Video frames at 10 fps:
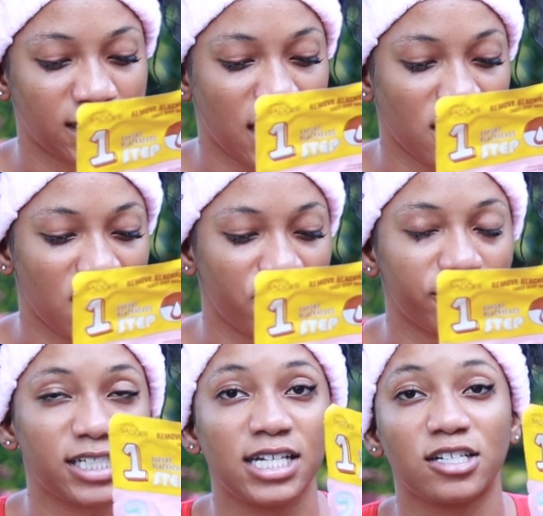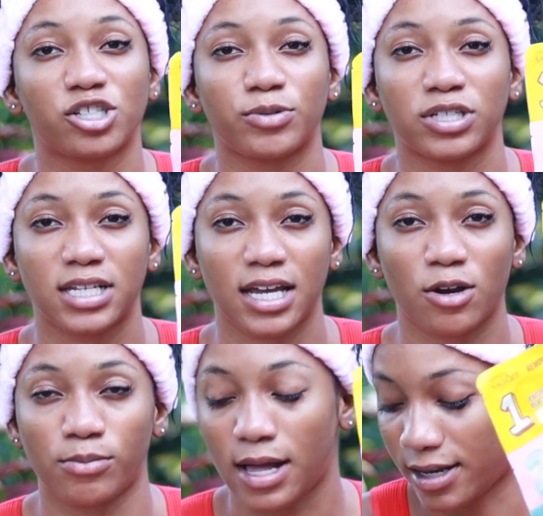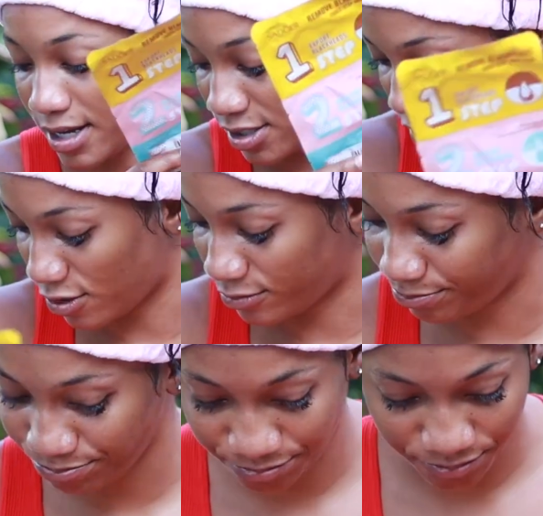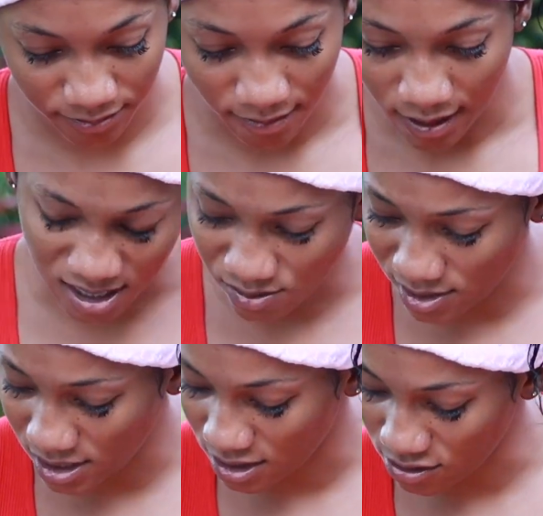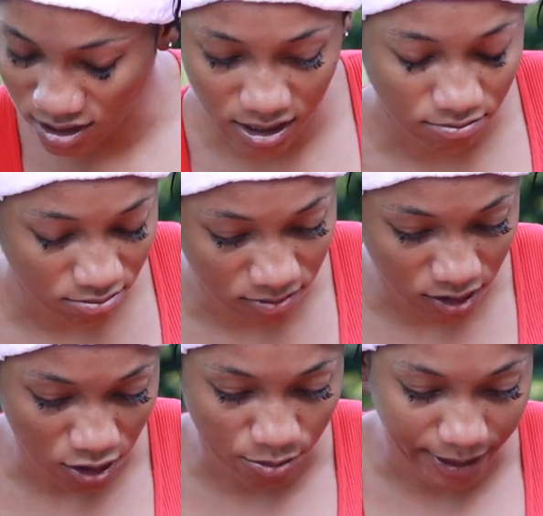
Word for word: skincare routine and it's supposed to take out blackheads. So this was literally no